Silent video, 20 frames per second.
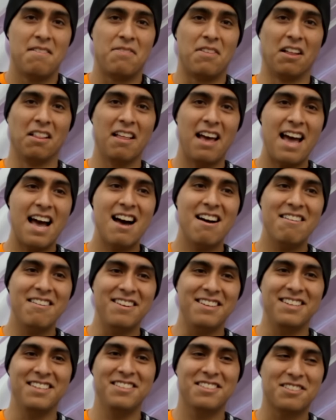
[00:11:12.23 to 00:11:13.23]
The
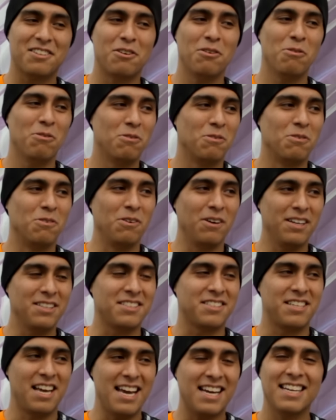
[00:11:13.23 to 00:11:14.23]
layout is cool.
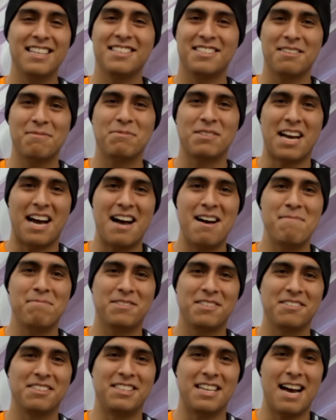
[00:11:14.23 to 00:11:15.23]
It's taken some time
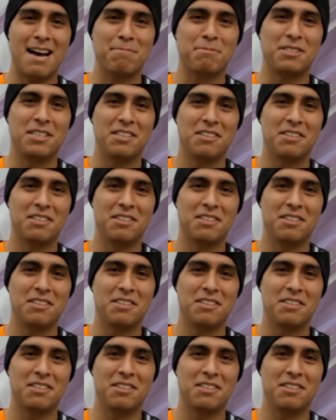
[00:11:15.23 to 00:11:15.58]
to adapt